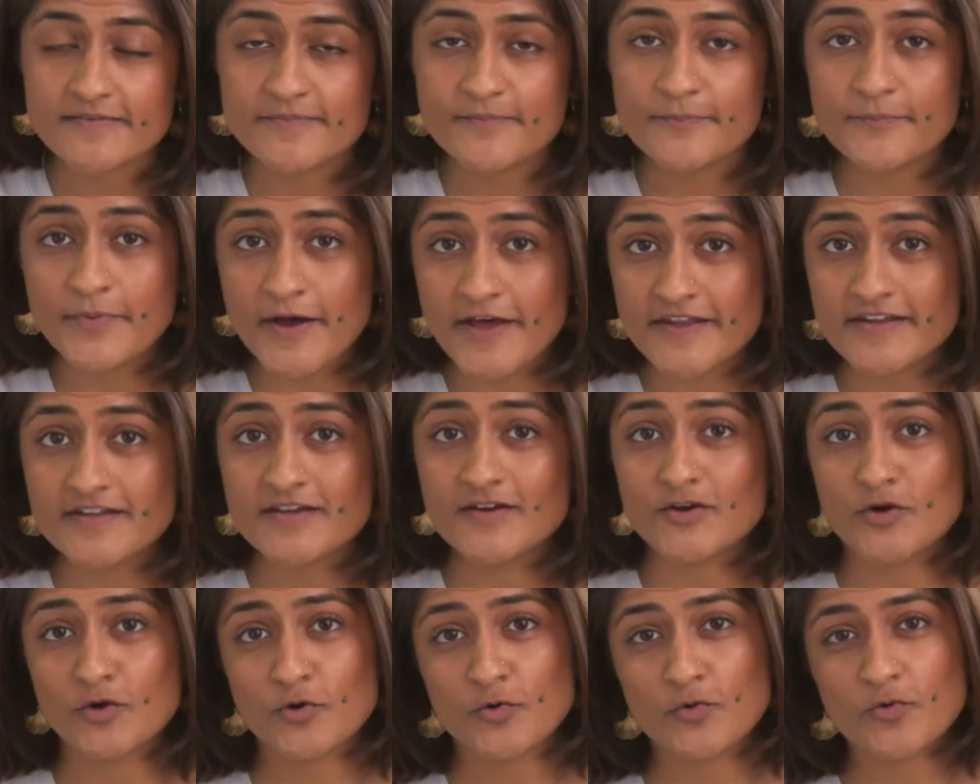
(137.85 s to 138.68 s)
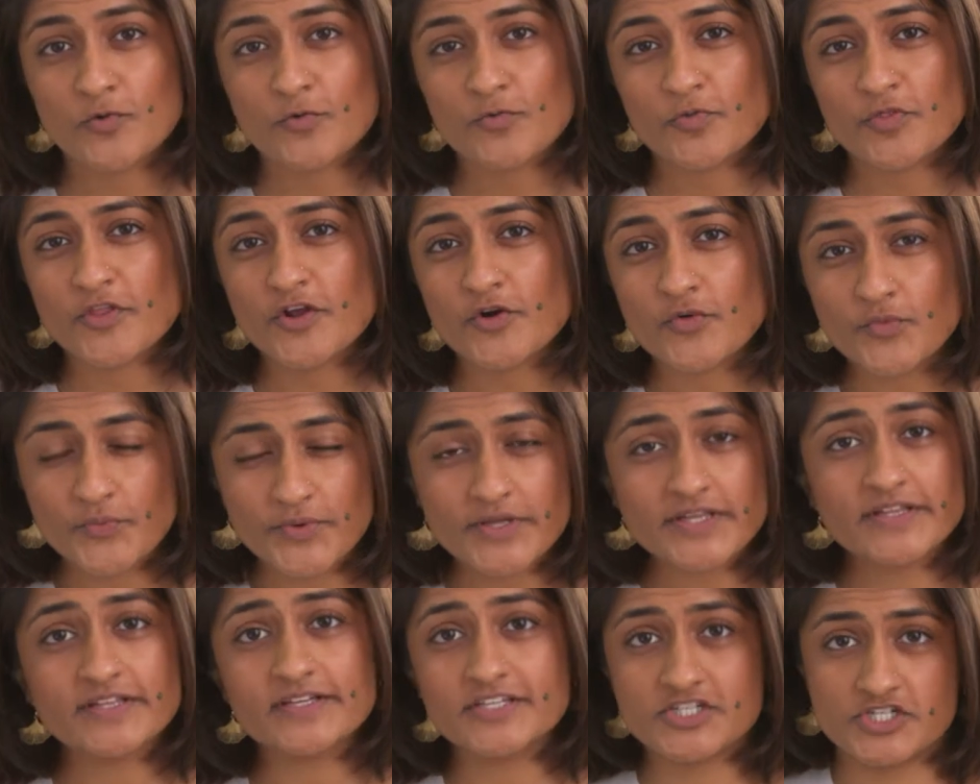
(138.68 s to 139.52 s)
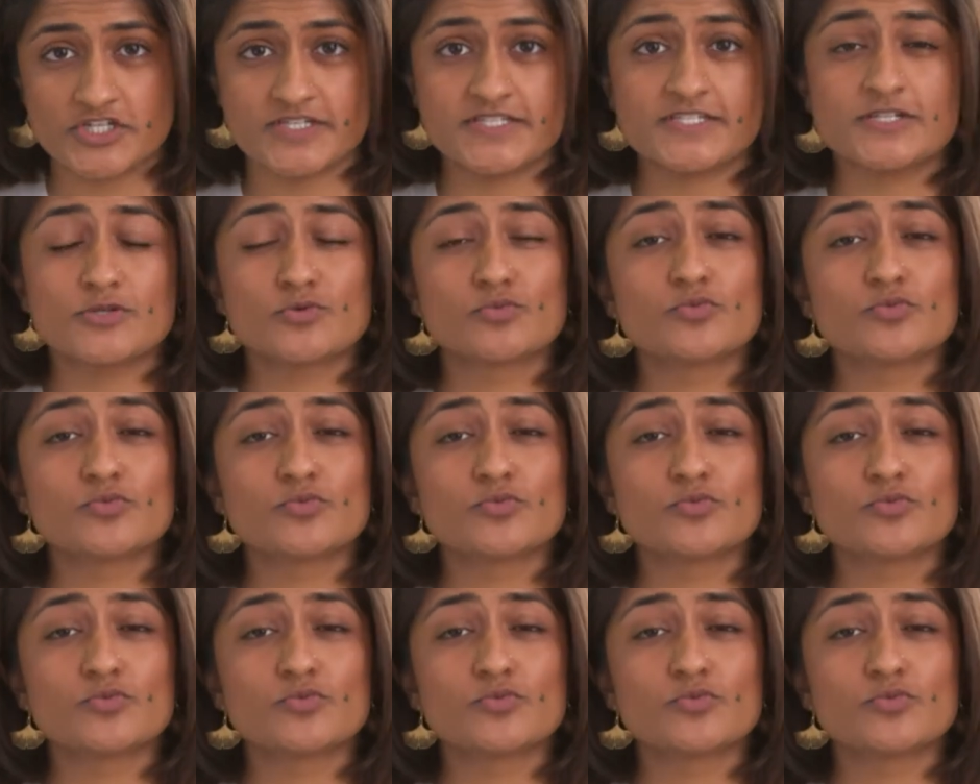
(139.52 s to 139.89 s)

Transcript: but they're really just